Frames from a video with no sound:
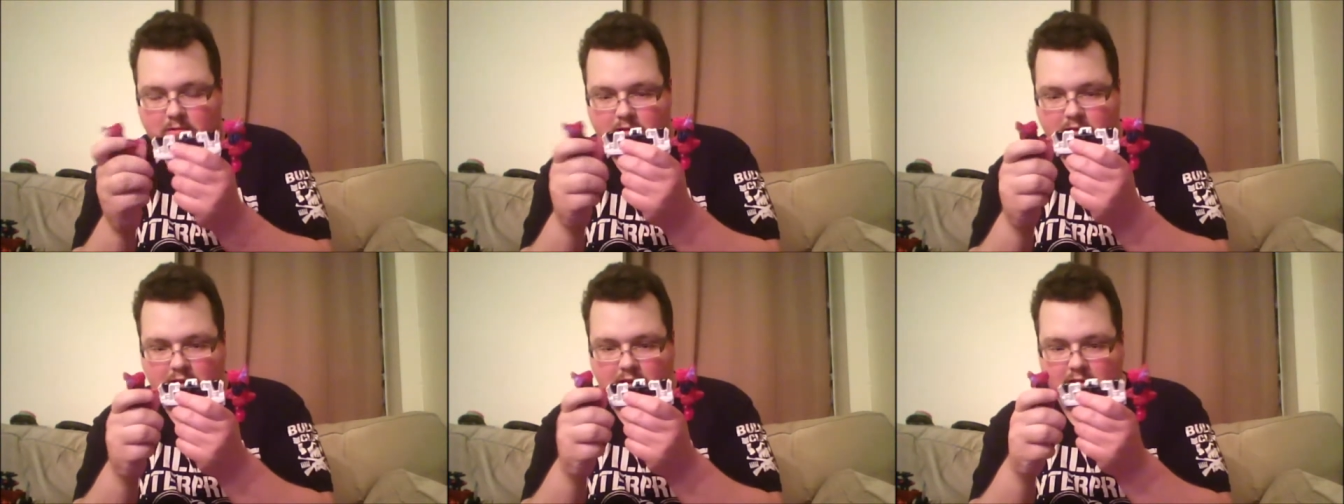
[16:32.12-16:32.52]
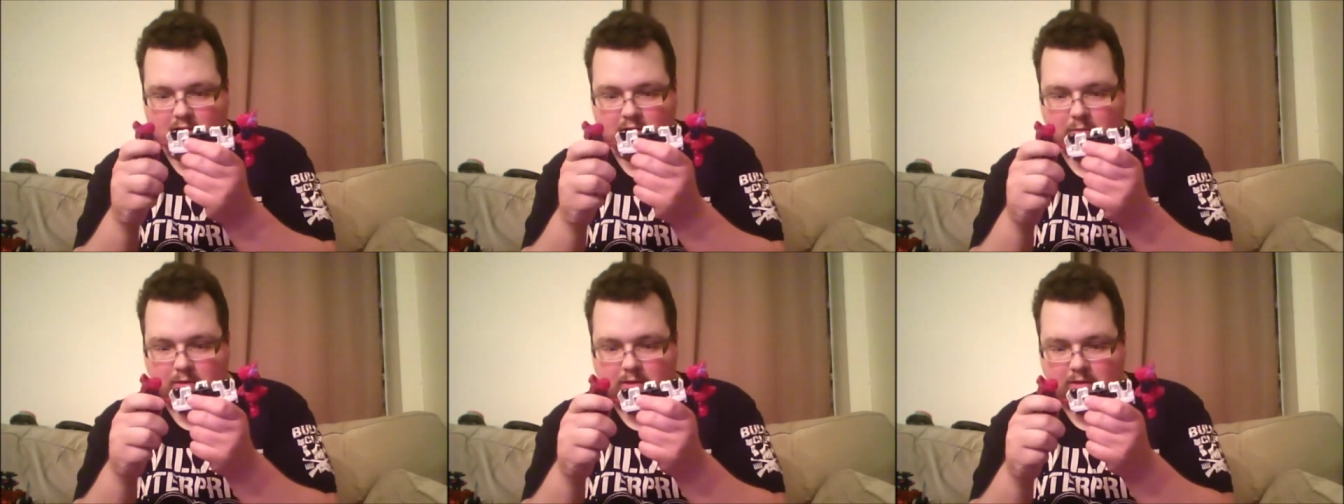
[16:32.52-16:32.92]
take this
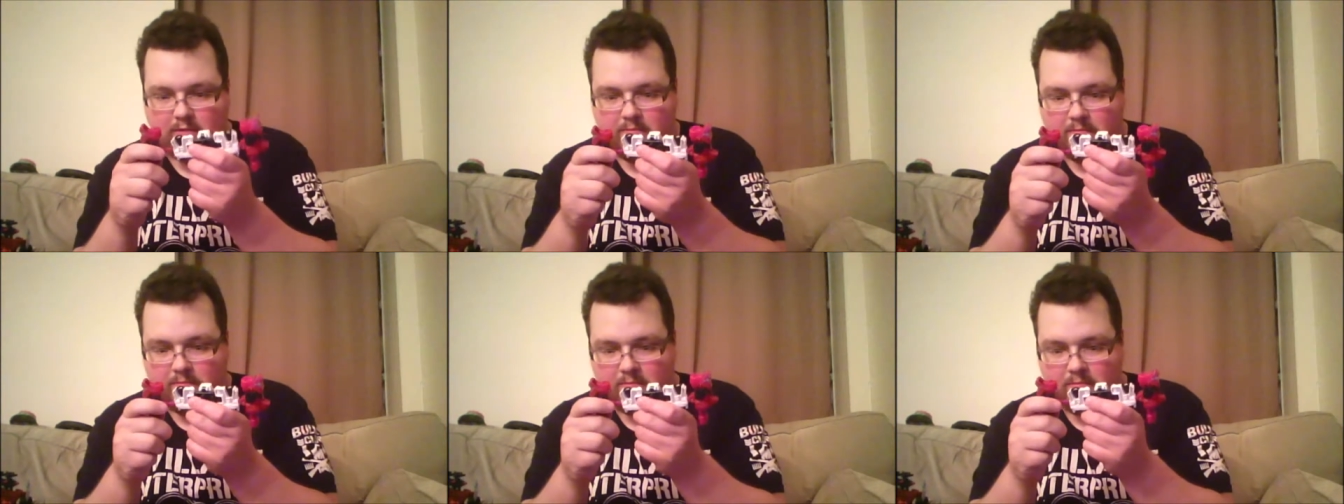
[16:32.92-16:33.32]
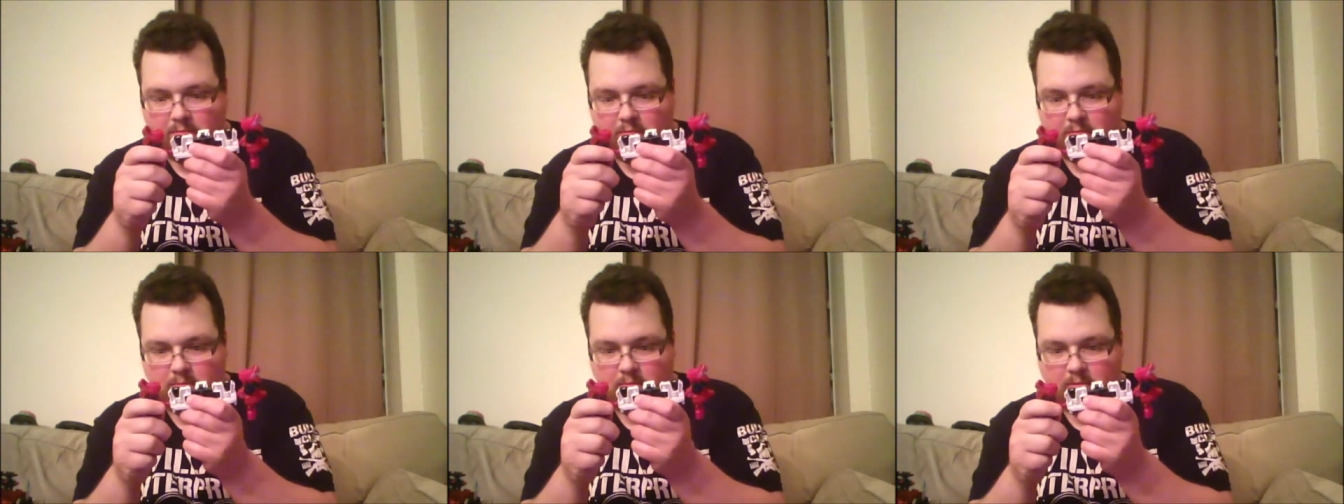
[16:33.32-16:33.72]
one,
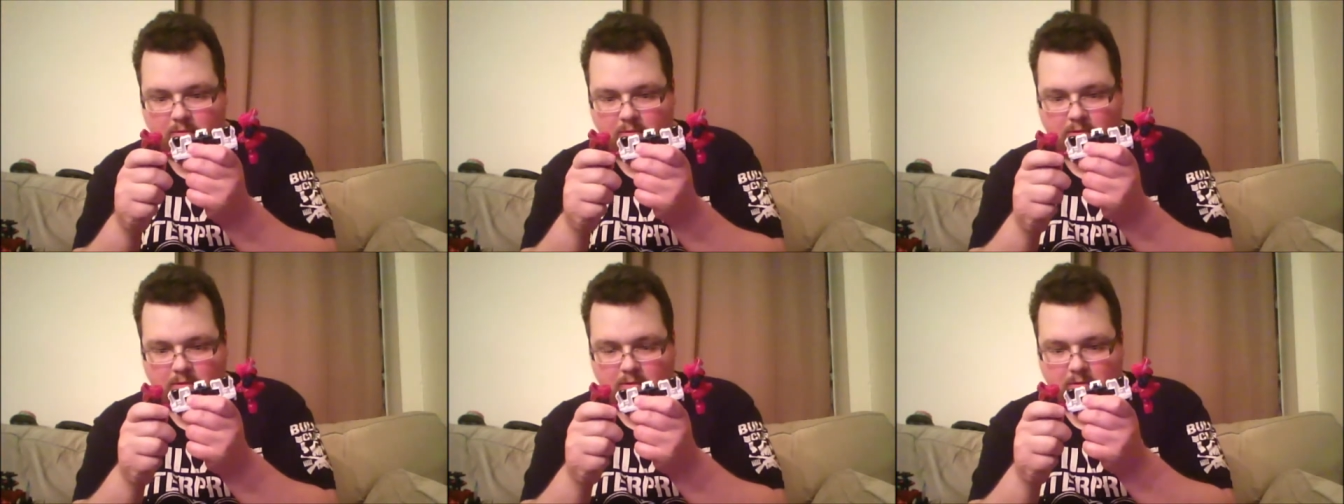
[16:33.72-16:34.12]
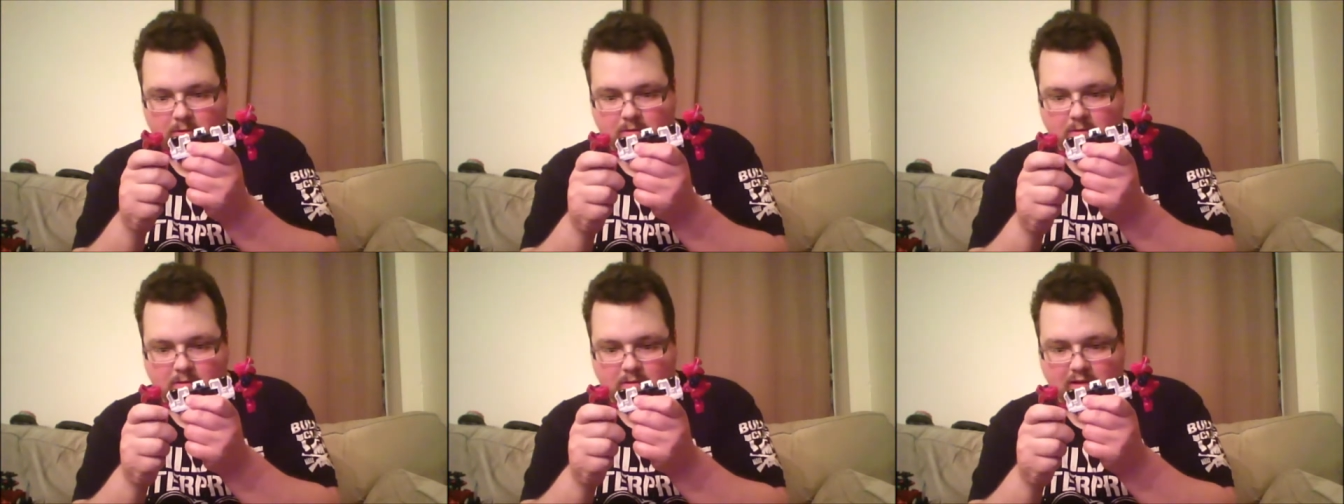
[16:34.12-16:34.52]

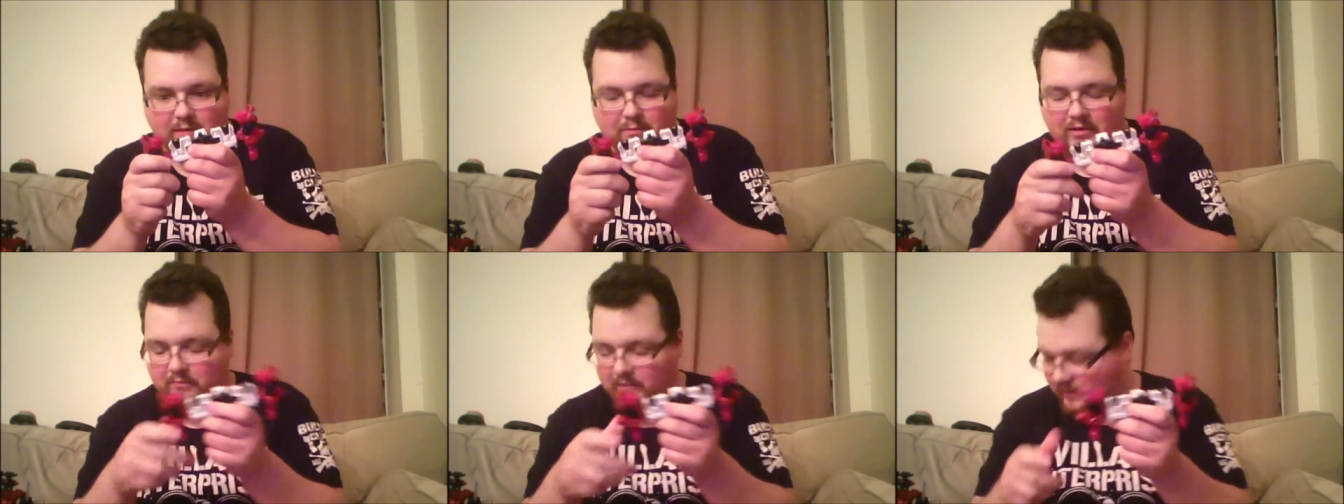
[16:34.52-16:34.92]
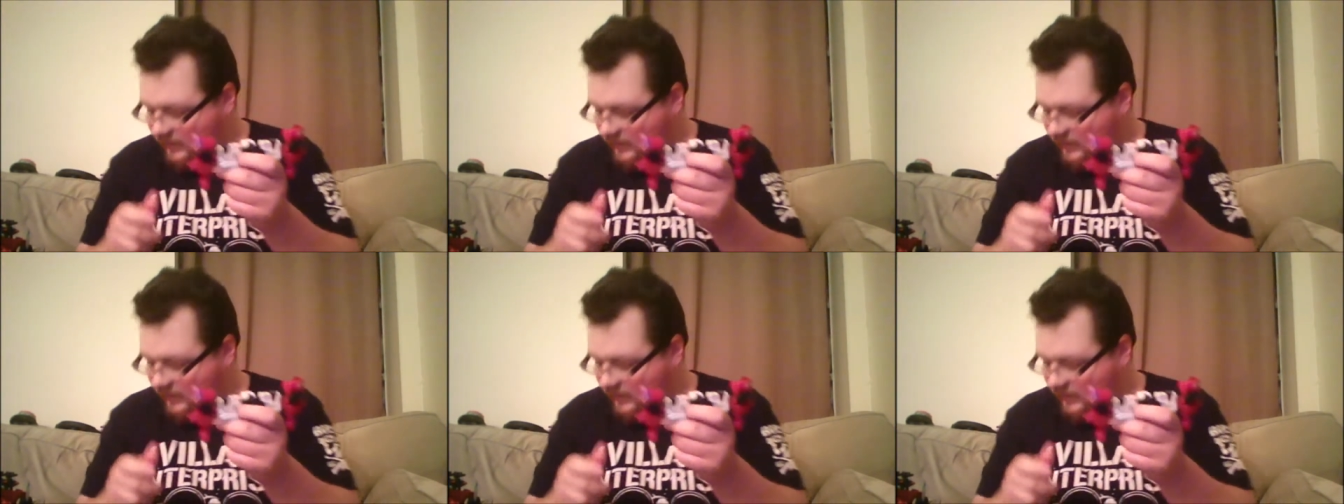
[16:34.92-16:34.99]
tap it in right